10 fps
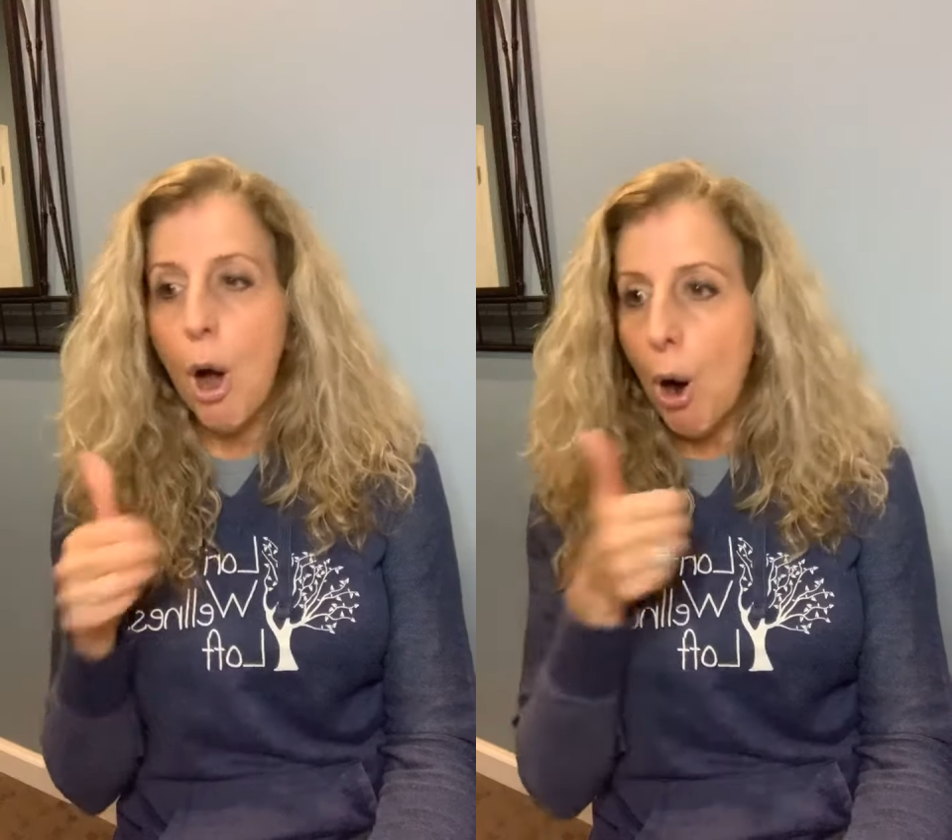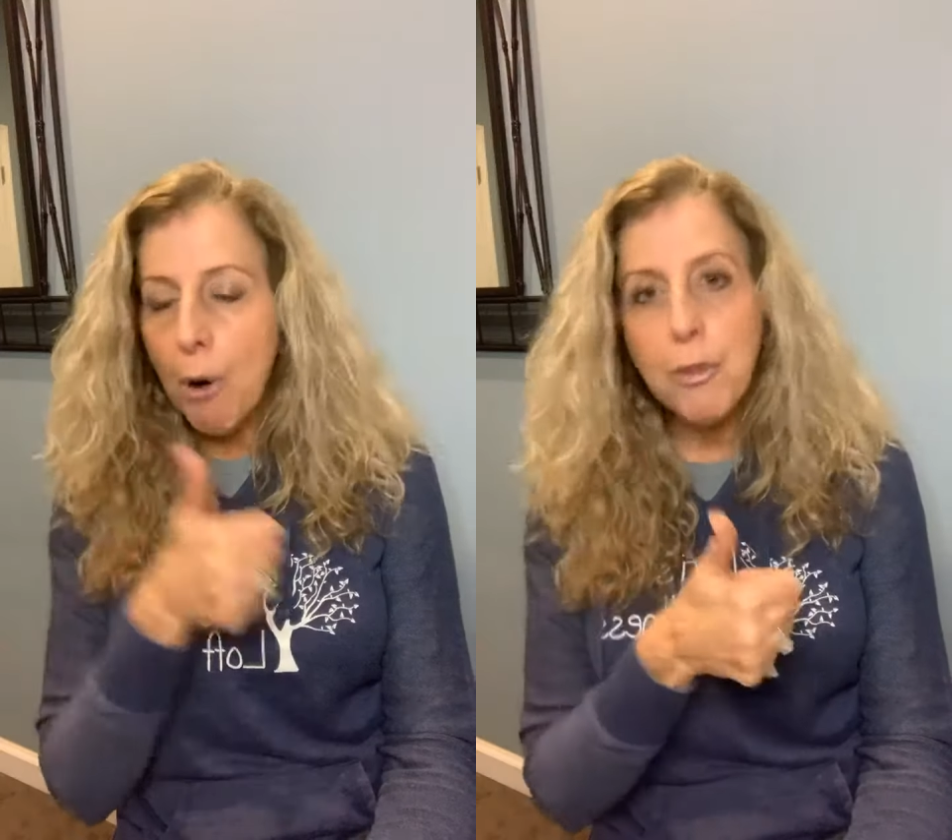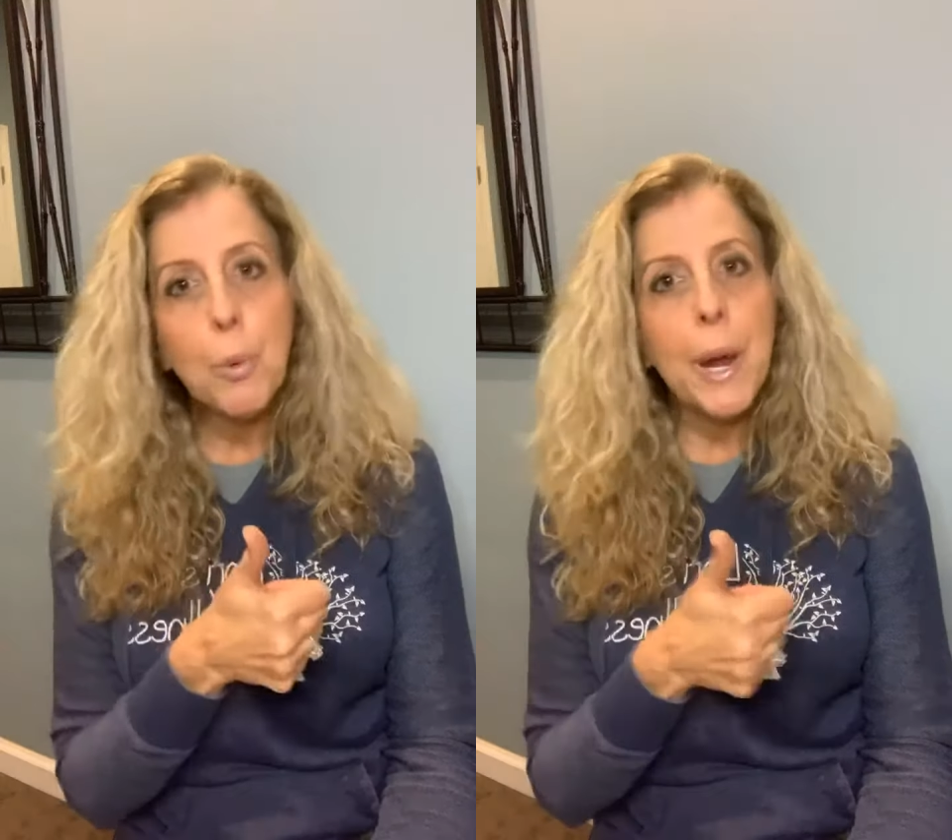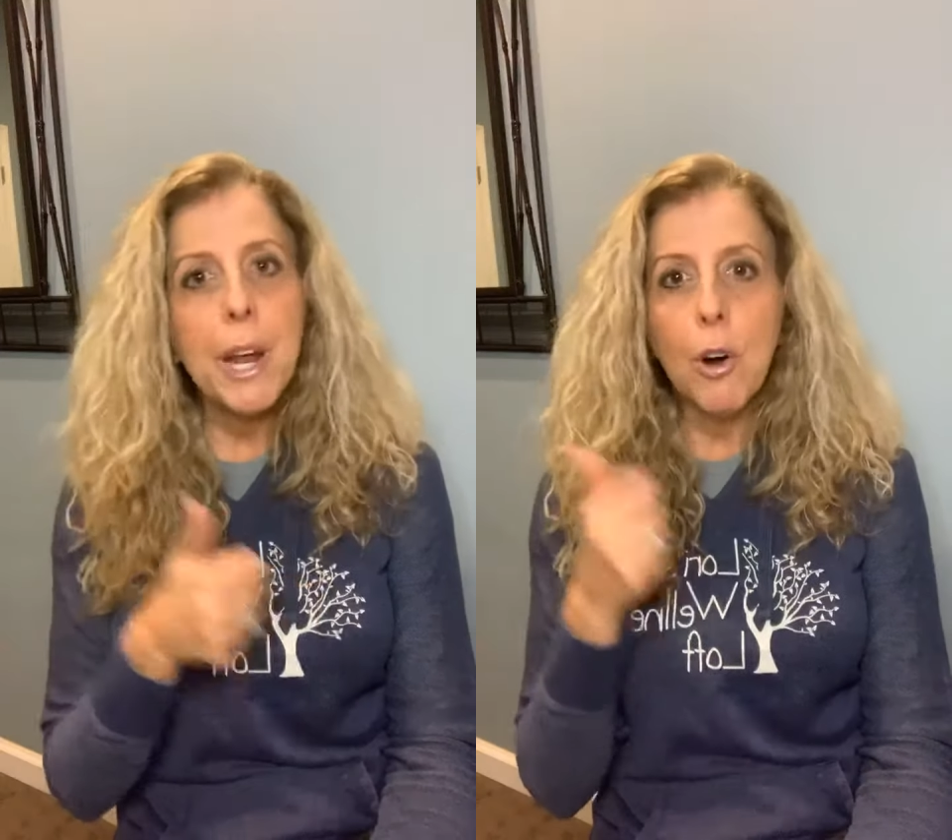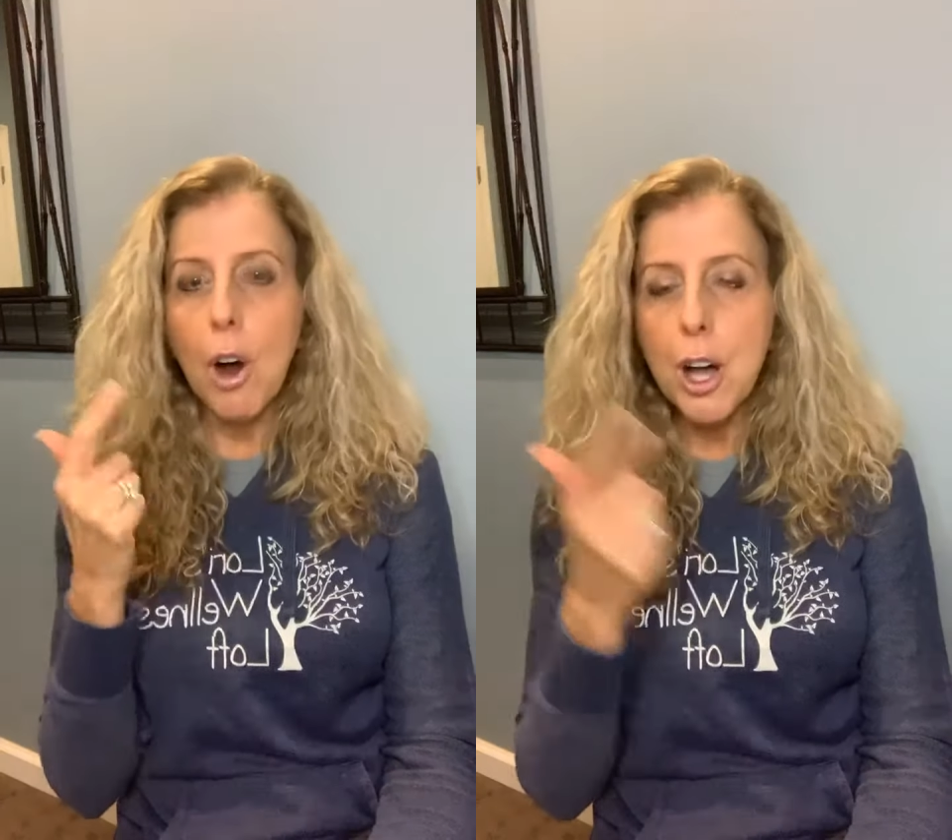
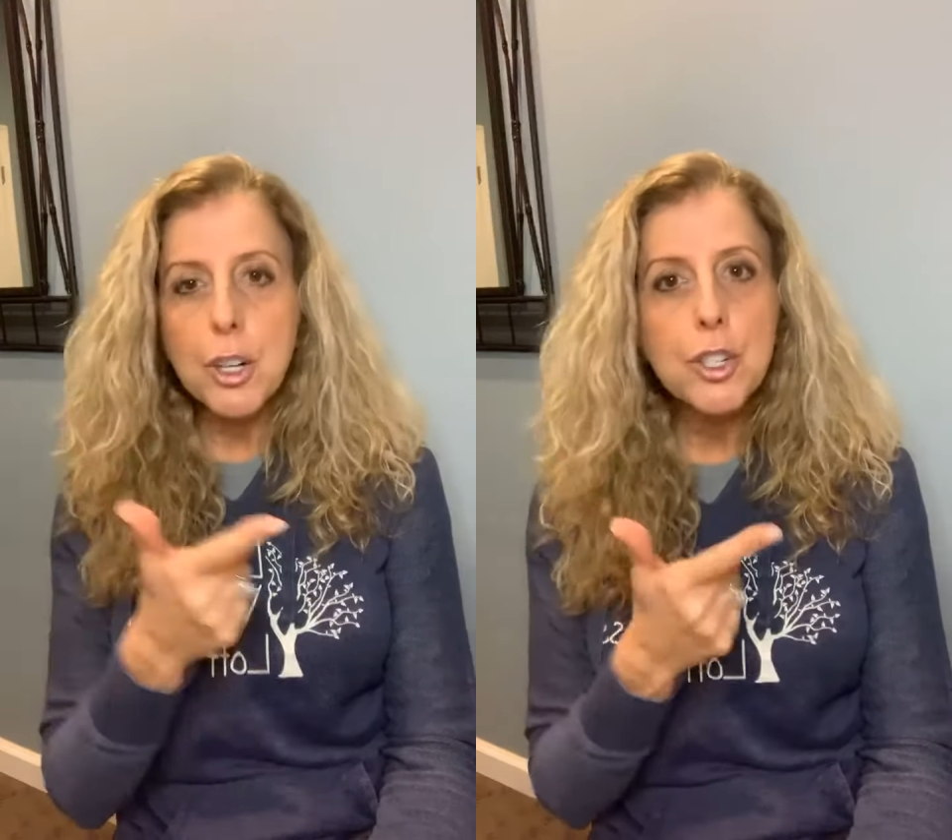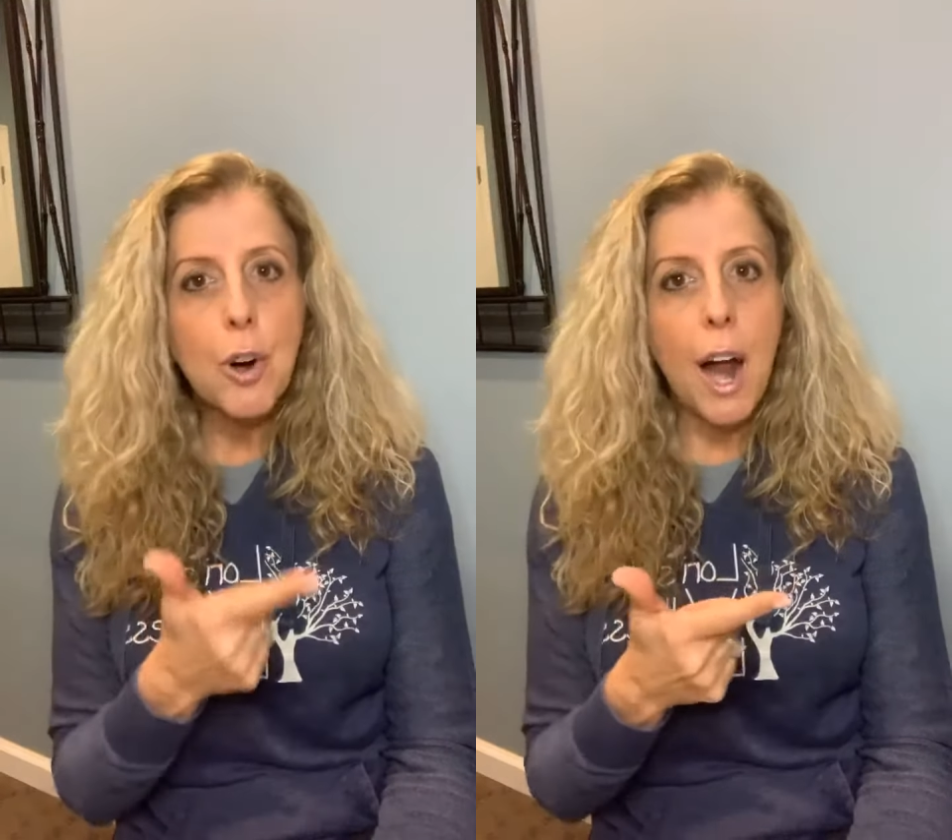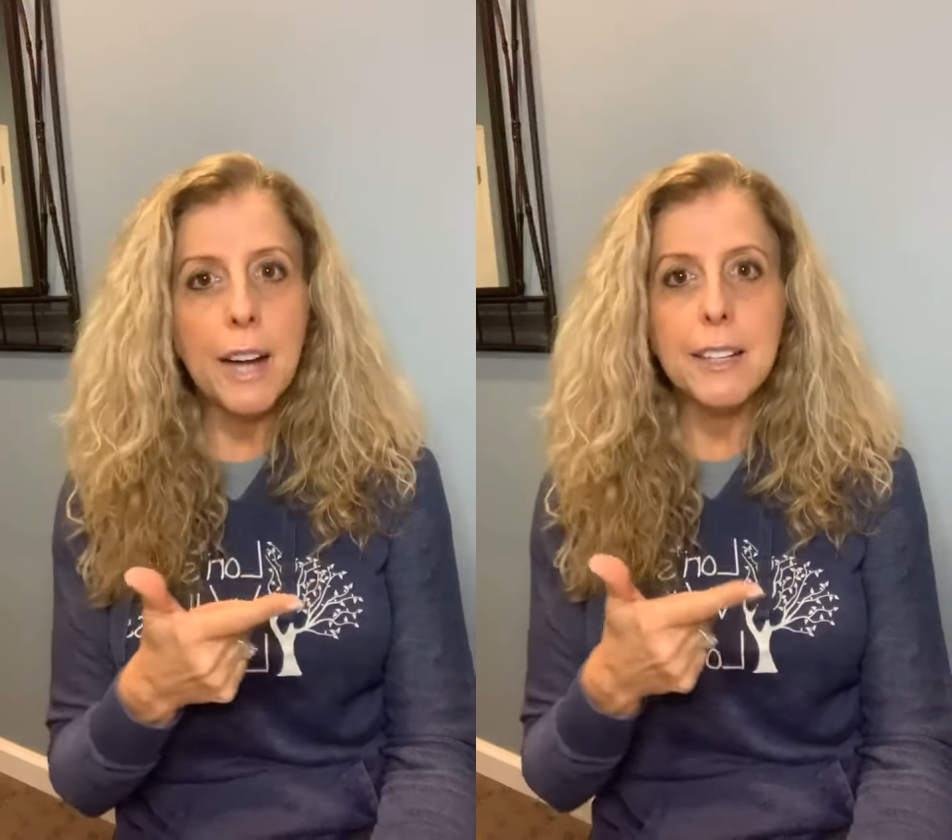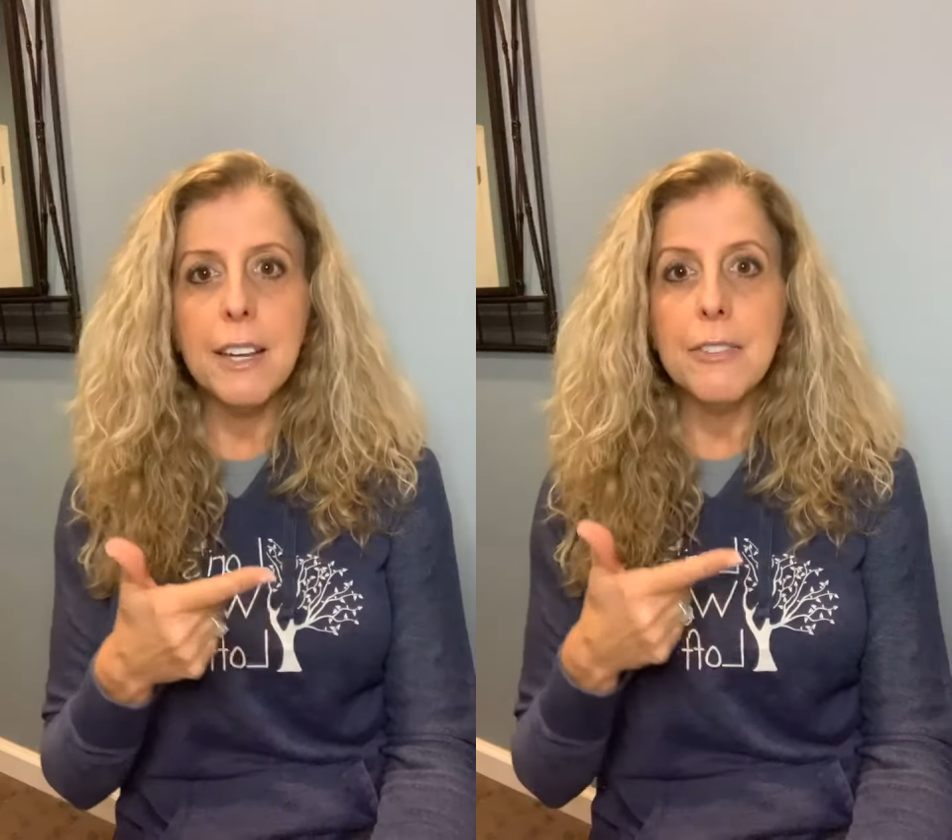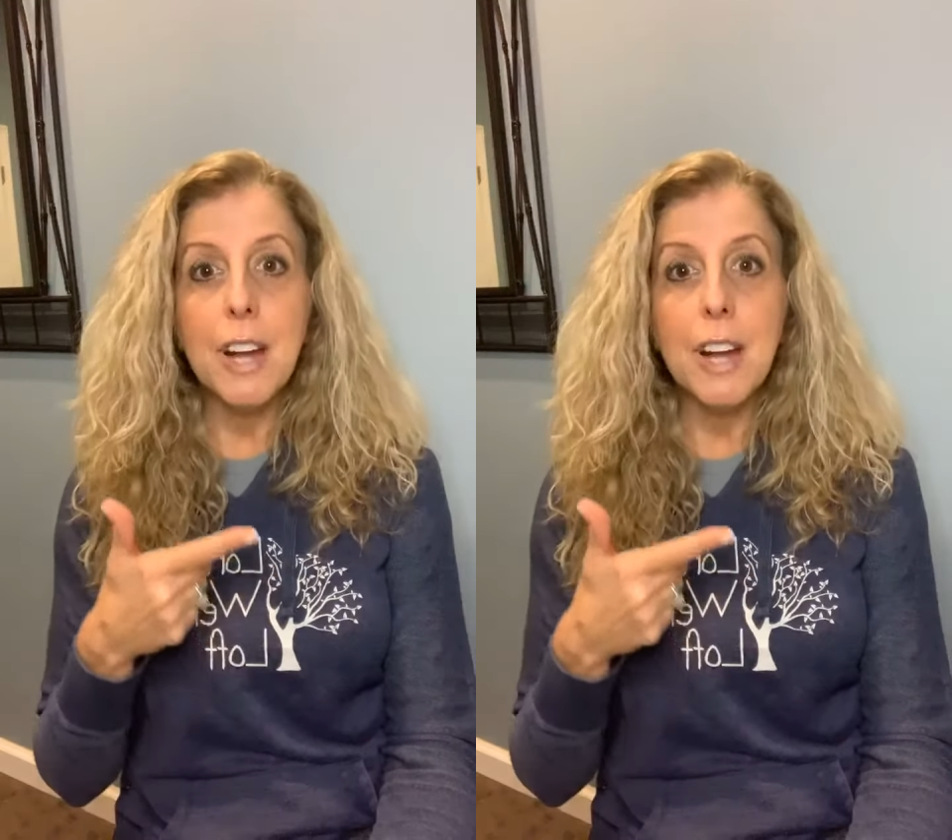overweight or unattractive,